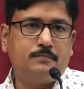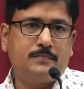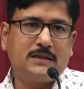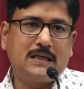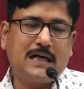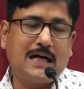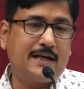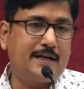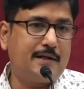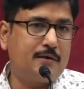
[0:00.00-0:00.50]
say,
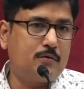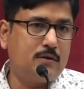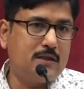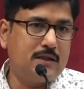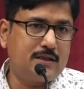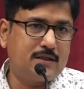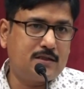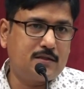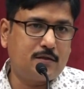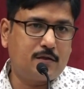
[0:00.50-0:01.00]

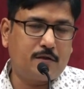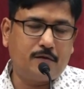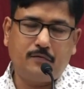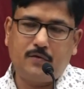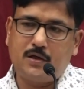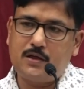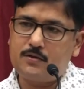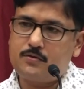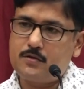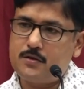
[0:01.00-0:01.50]
articulation, or you
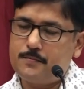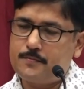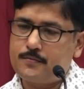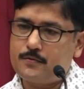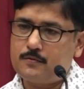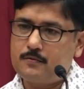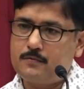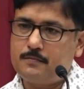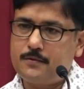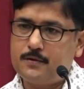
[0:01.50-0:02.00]
want to
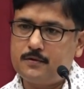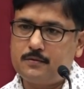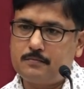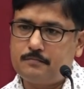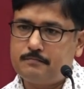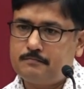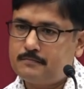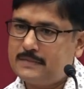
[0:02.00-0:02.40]
improve your